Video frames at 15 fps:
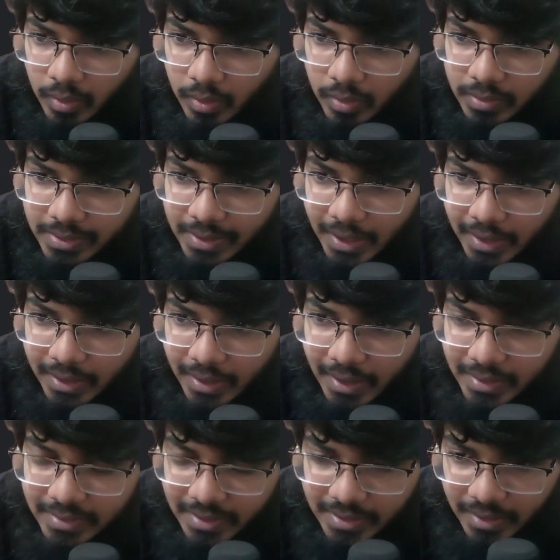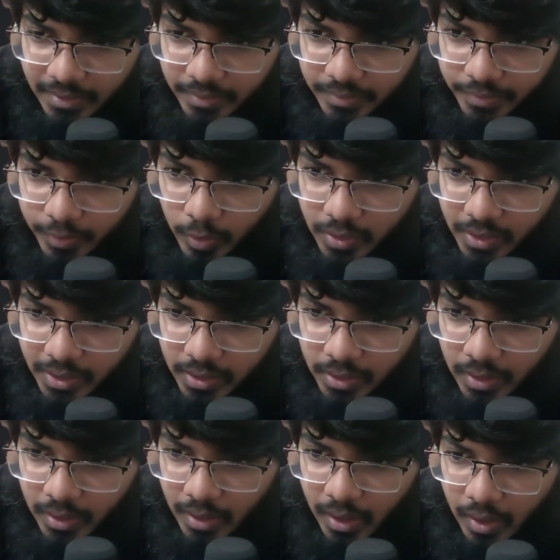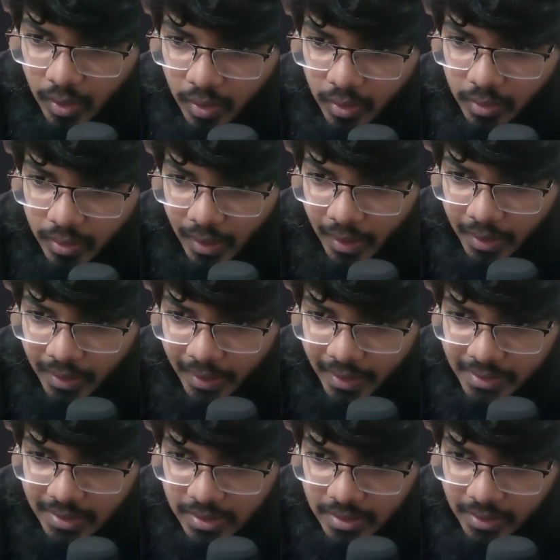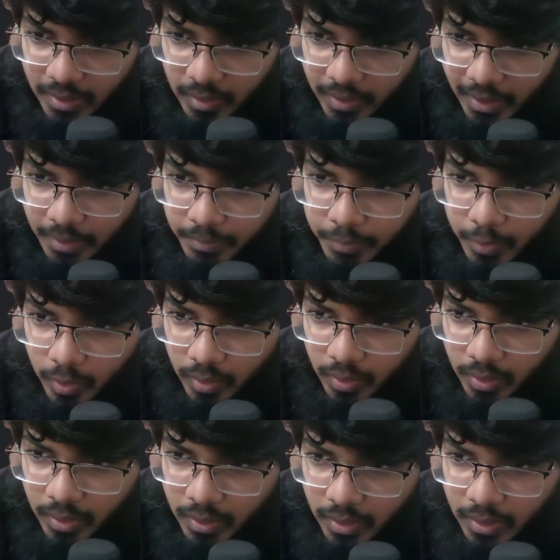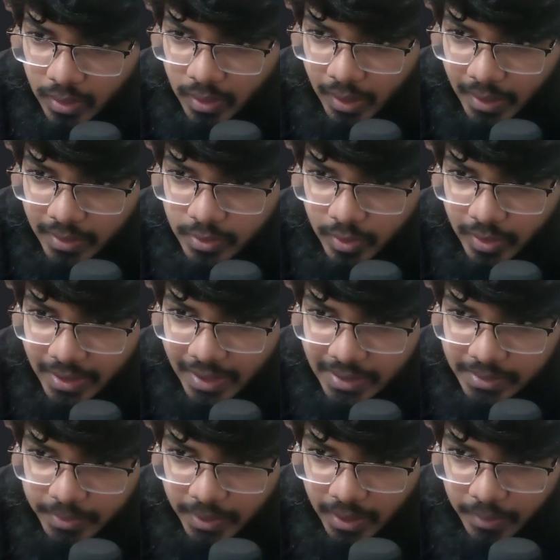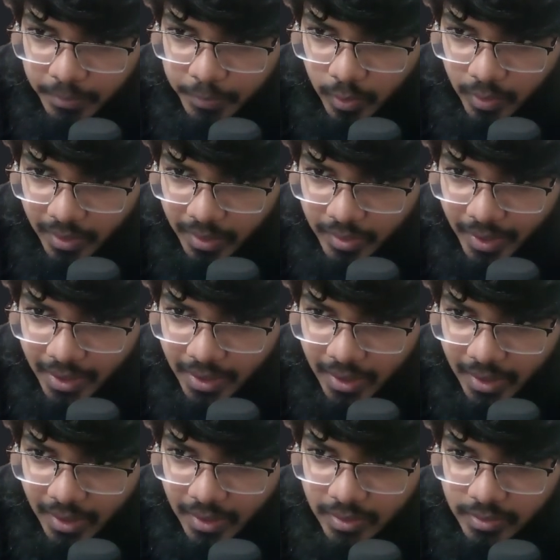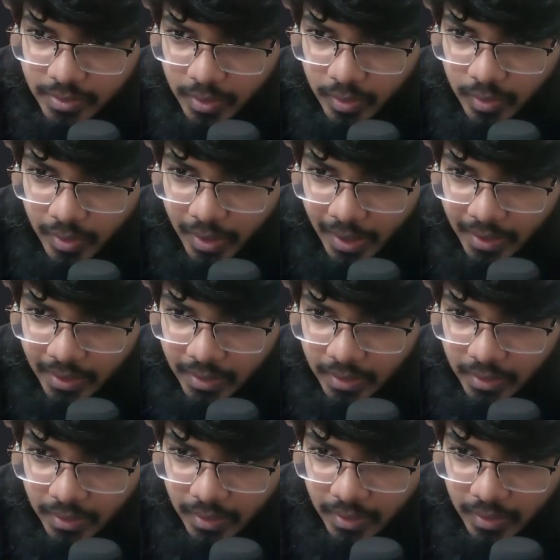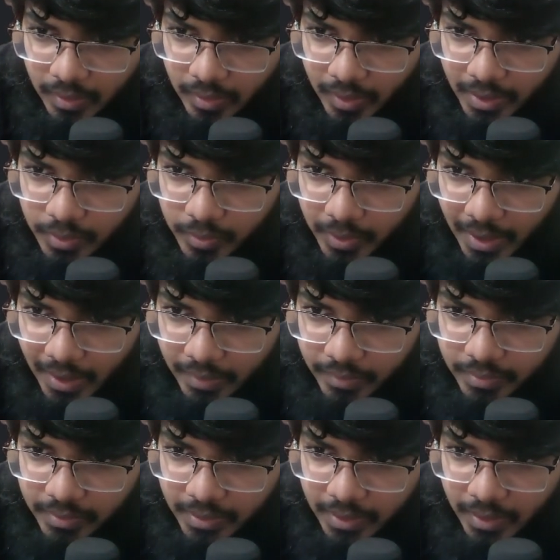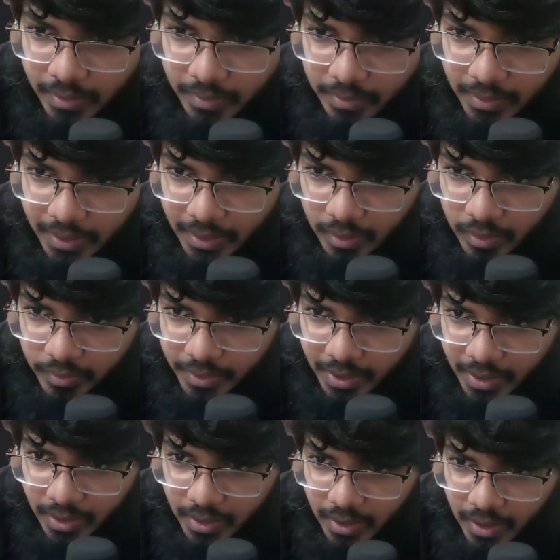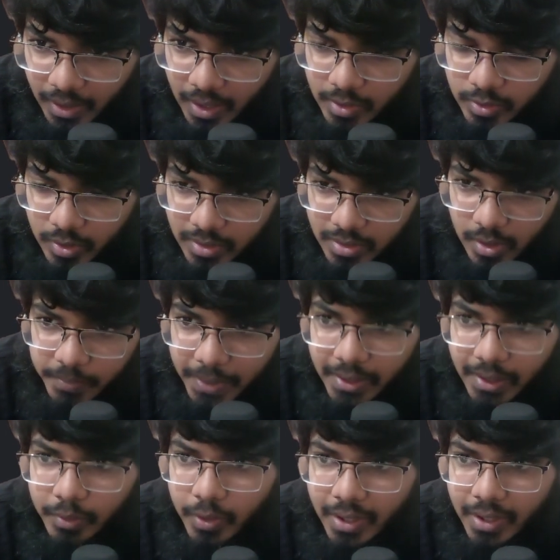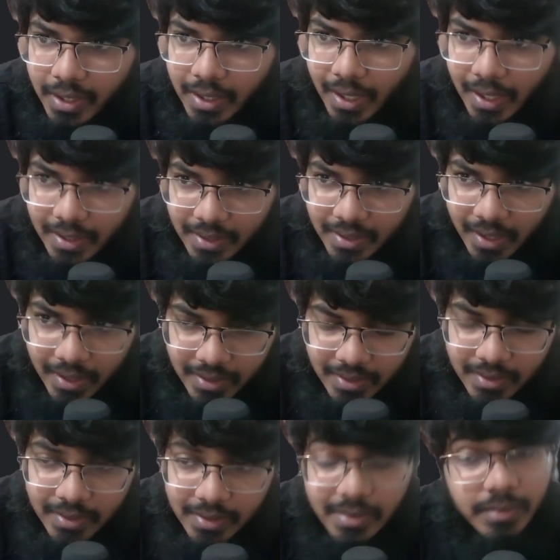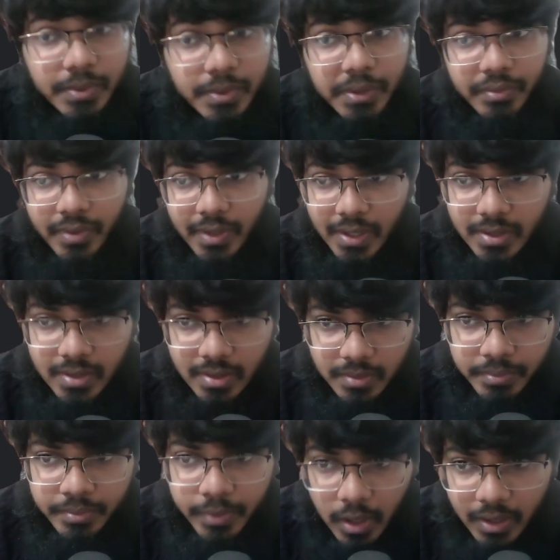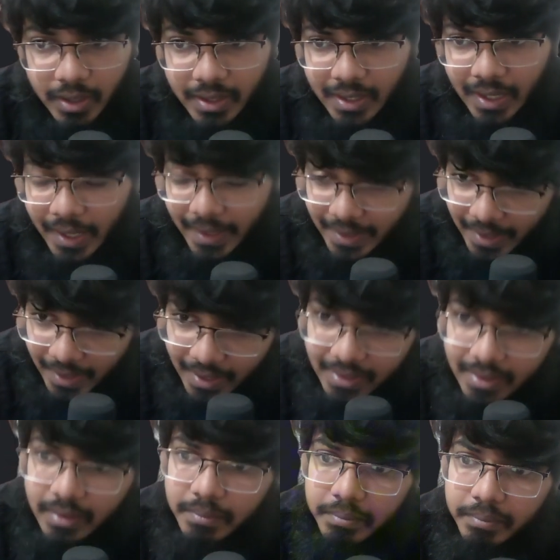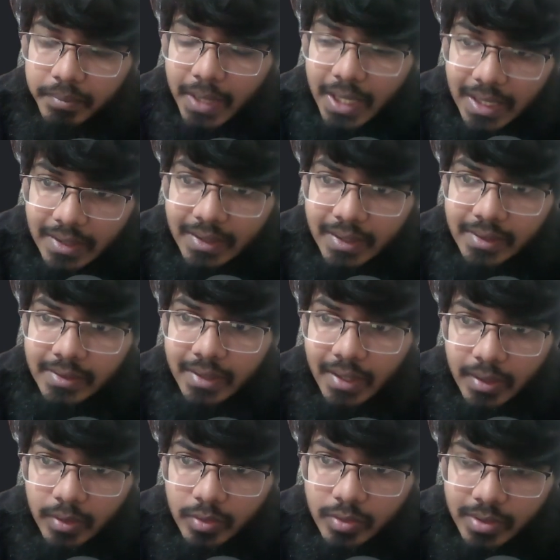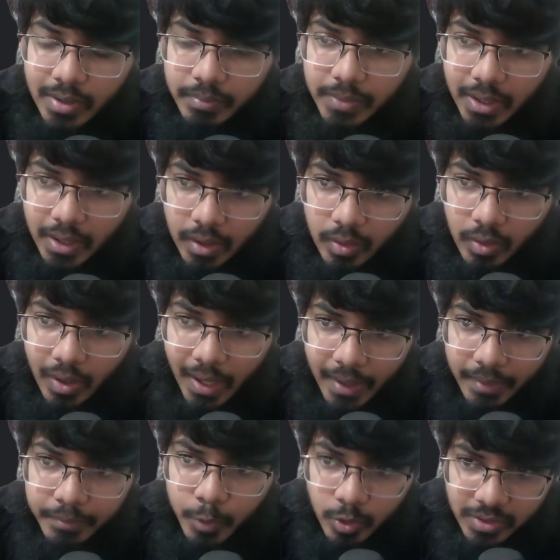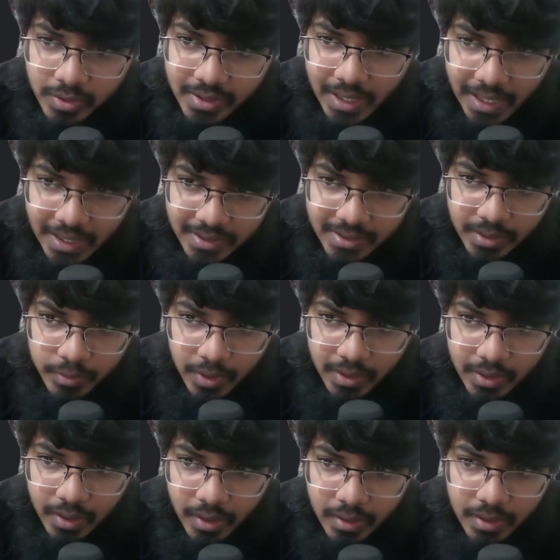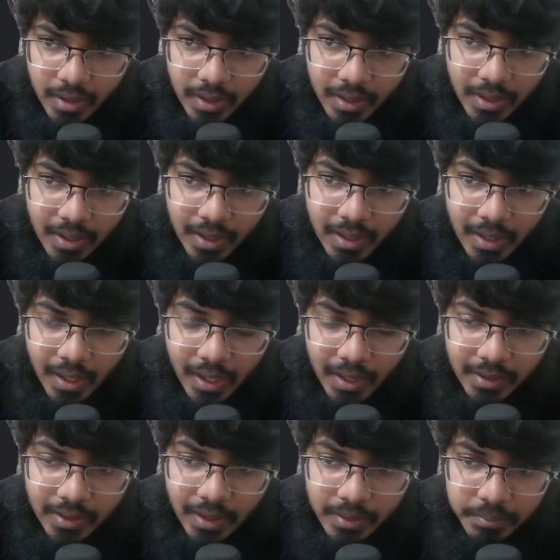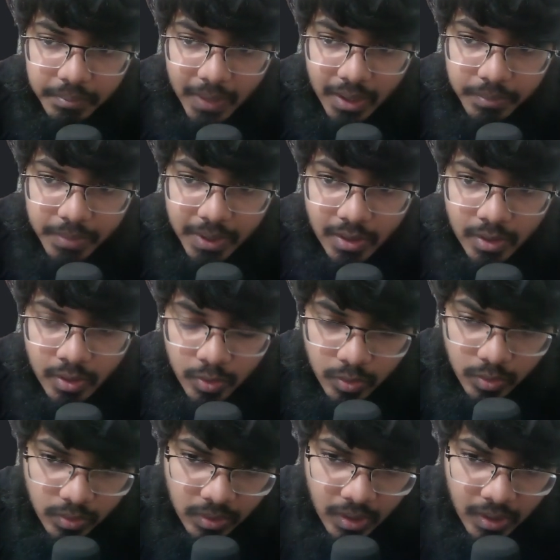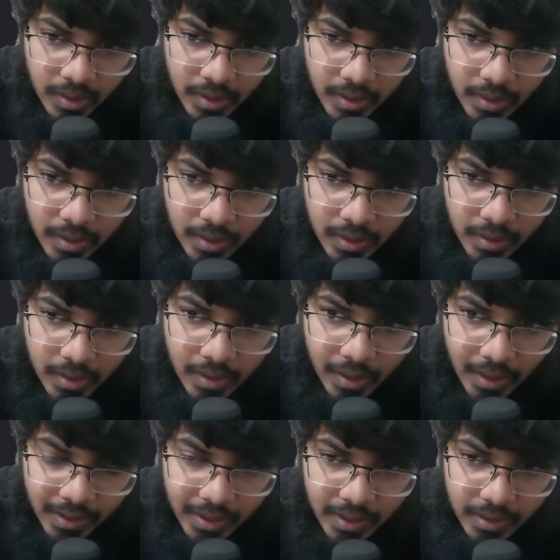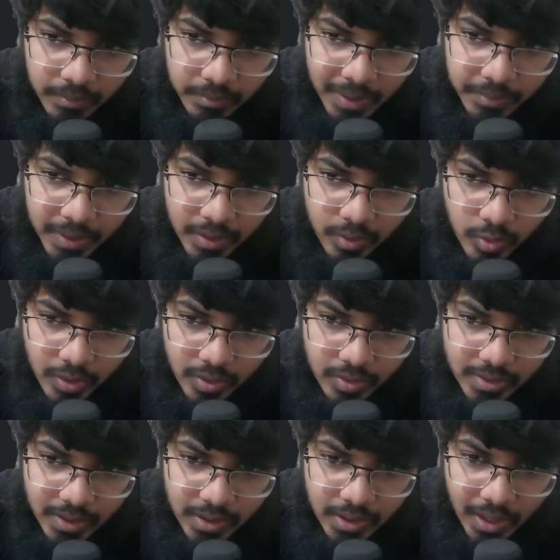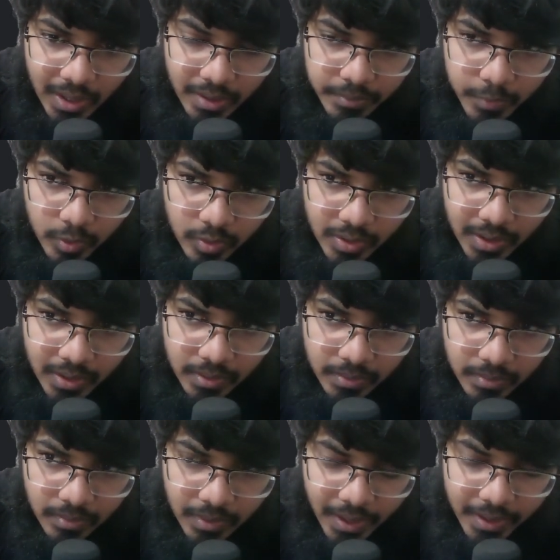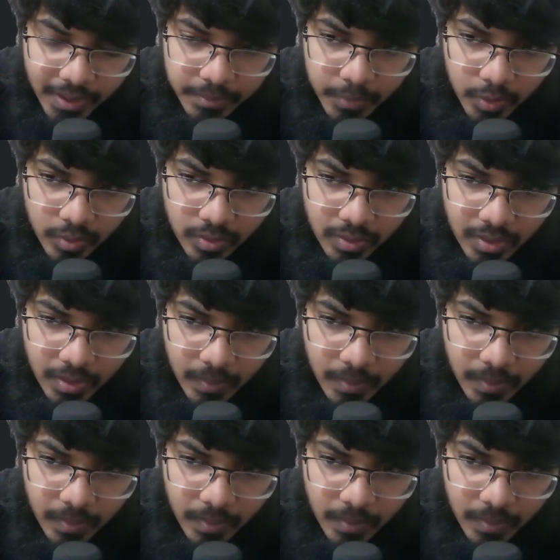select an existing folder, or and I can just click on import, and so it has been imported, right? So, and all right, we have the link over here. So it's completely working, and this is my finished product. I can make this into something, have more styles and whatnot, and that may be cool. I can maybe introduce a dark mode and a light mode,